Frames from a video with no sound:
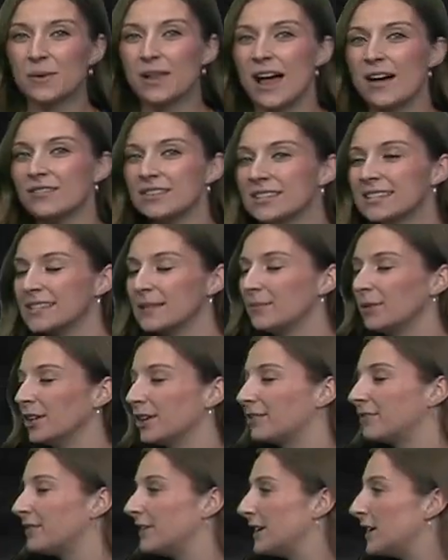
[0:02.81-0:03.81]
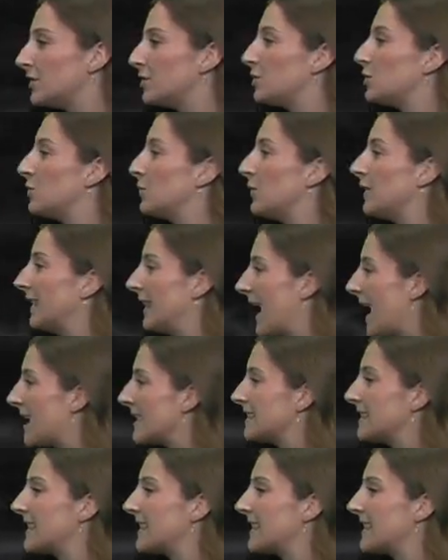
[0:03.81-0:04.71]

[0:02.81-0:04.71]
we'll have a similar feel to last